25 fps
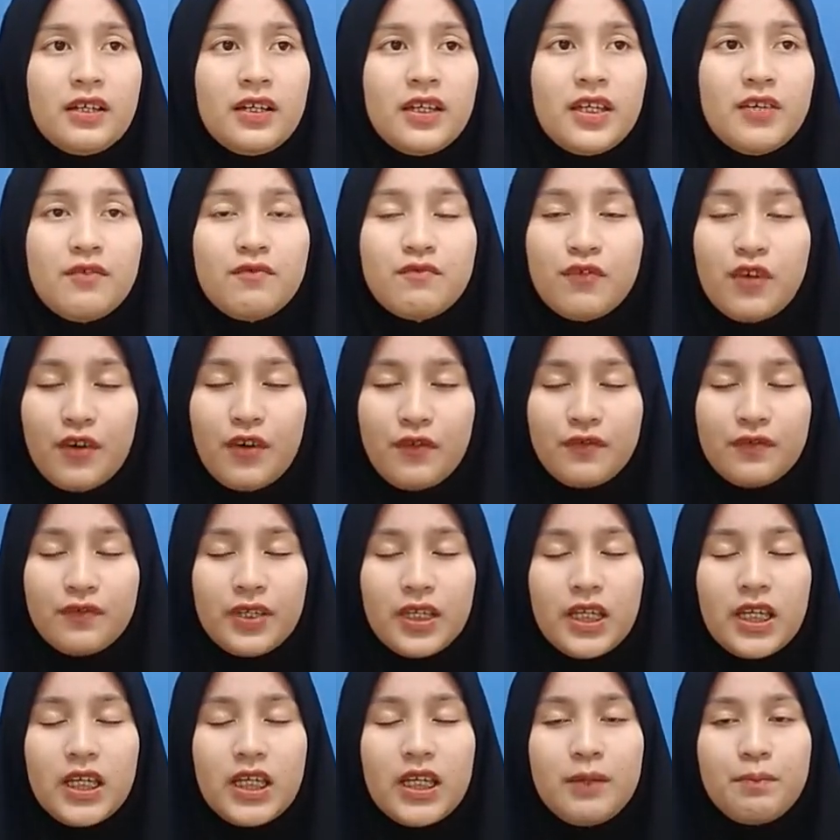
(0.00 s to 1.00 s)

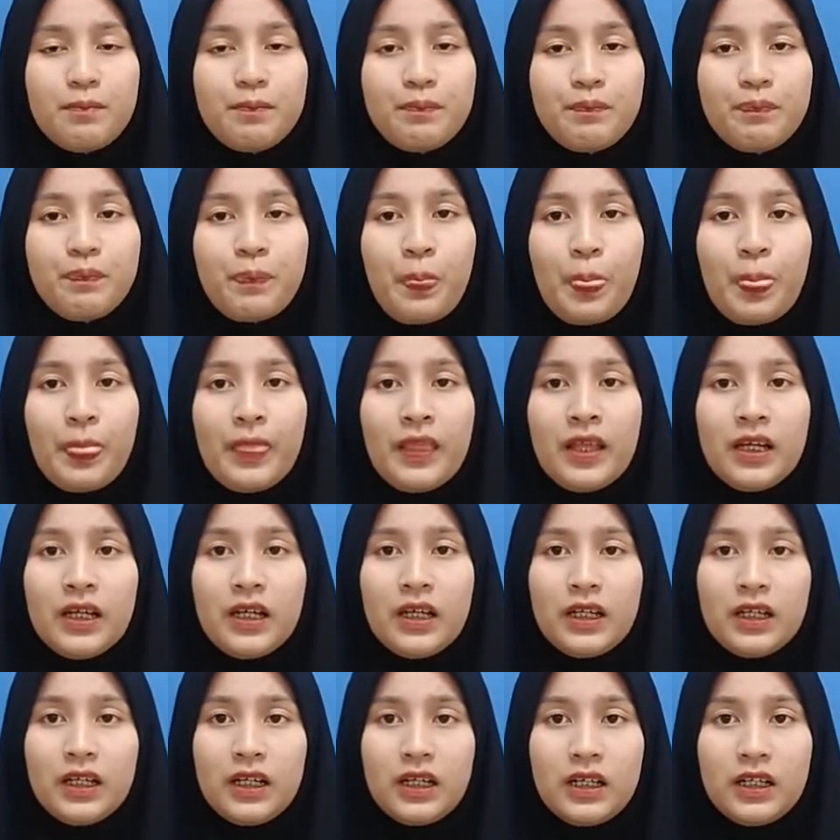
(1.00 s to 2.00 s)
involved in
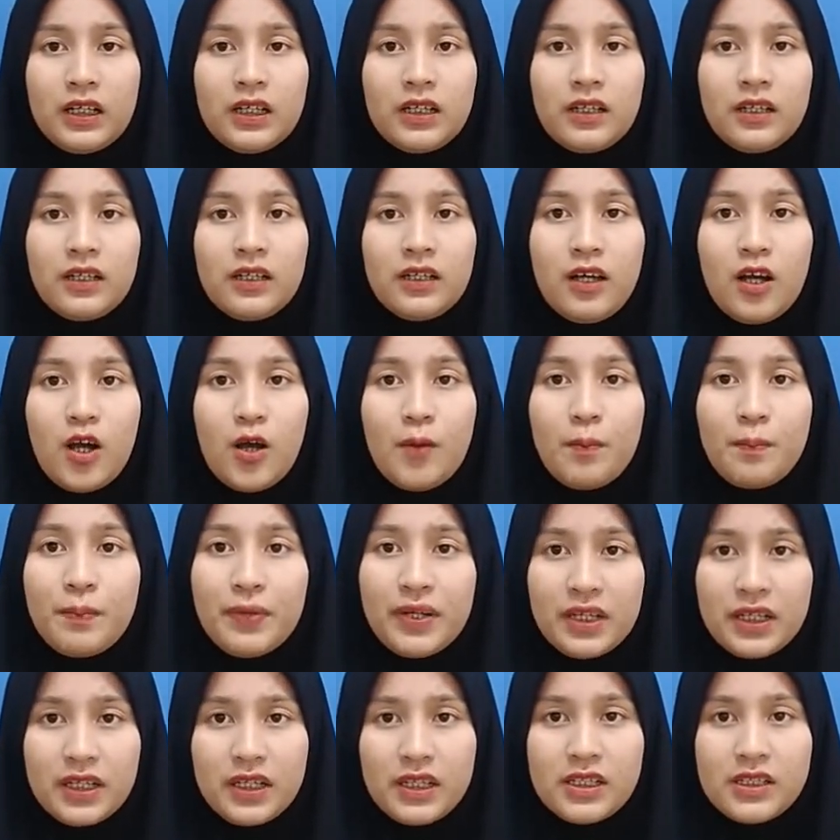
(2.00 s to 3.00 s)

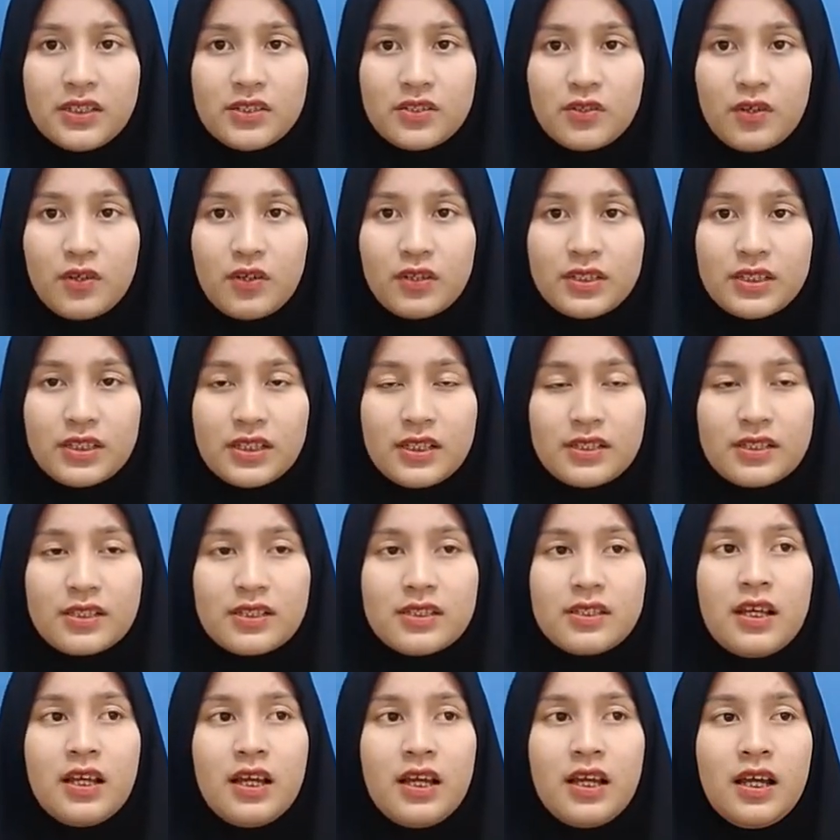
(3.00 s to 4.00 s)
open learning
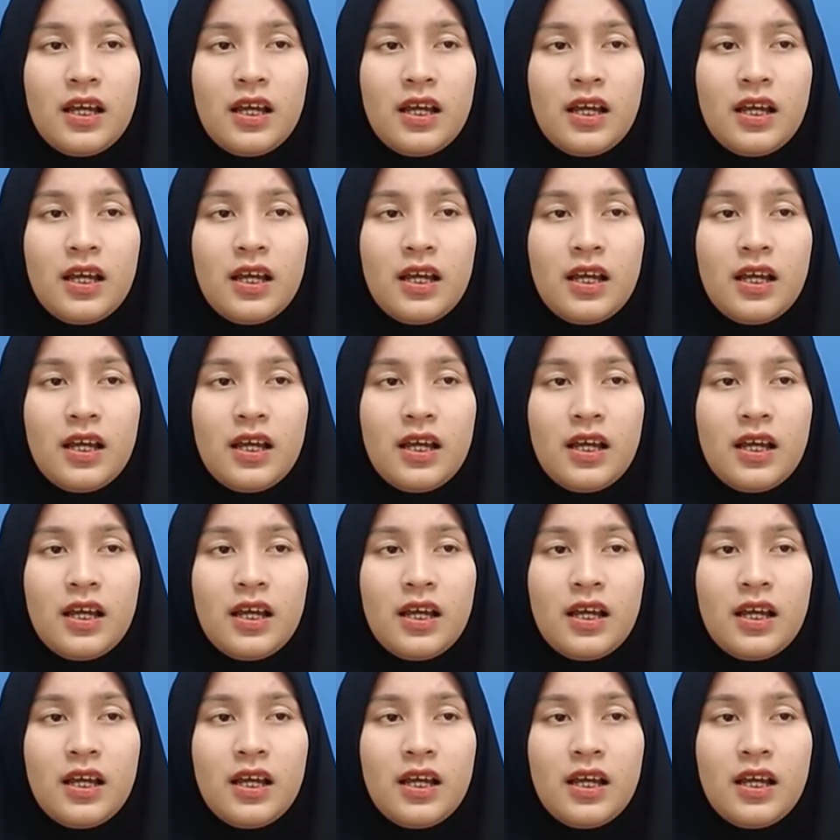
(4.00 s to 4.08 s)
sources.